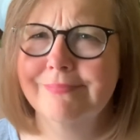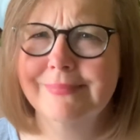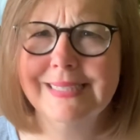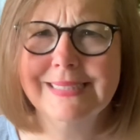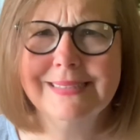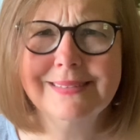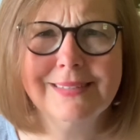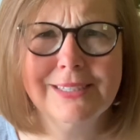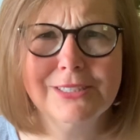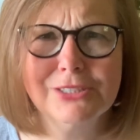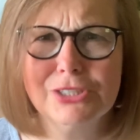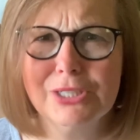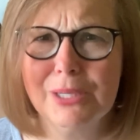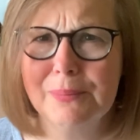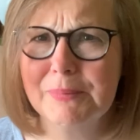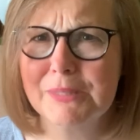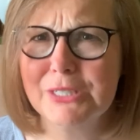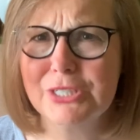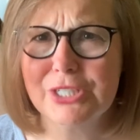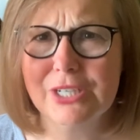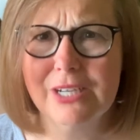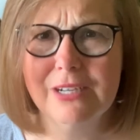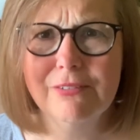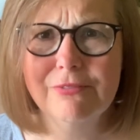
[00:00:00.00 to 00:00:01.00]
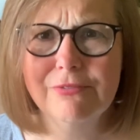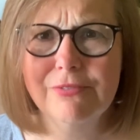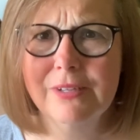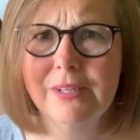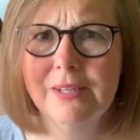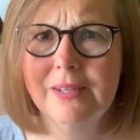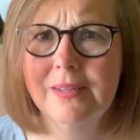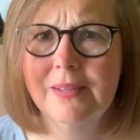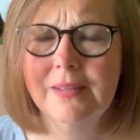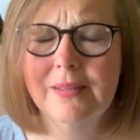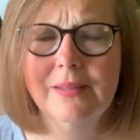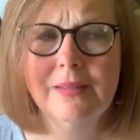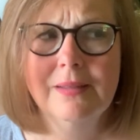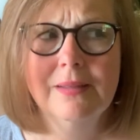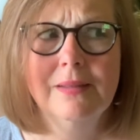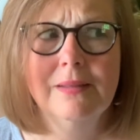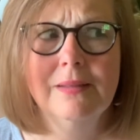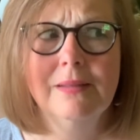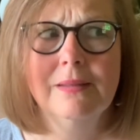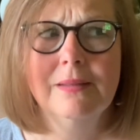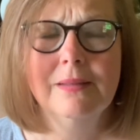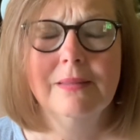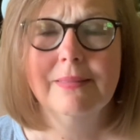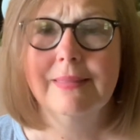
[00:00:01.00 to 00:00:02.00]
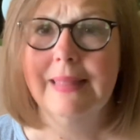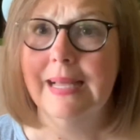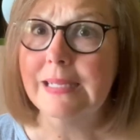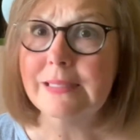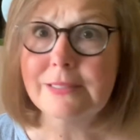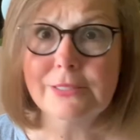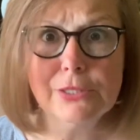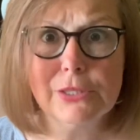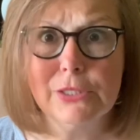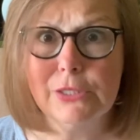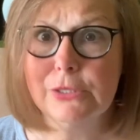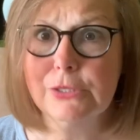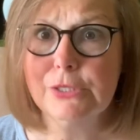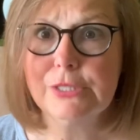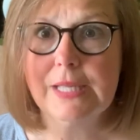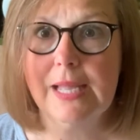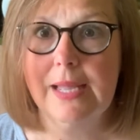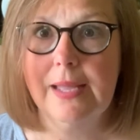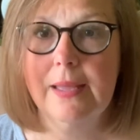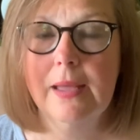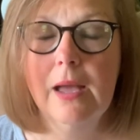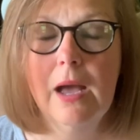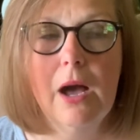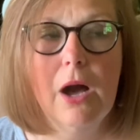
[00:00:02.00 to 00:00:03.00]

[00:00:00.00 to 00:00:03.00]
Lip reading: It's not Shop the Shelf. That's Thursday.